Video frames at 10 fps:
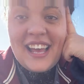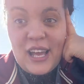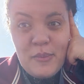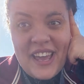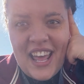
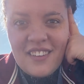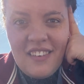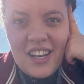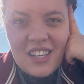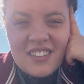got my edit
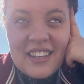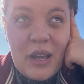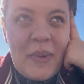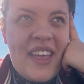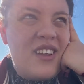letter.
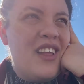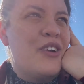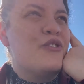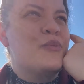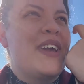
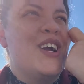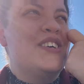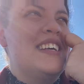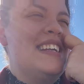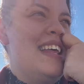From
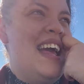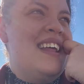Carolyn,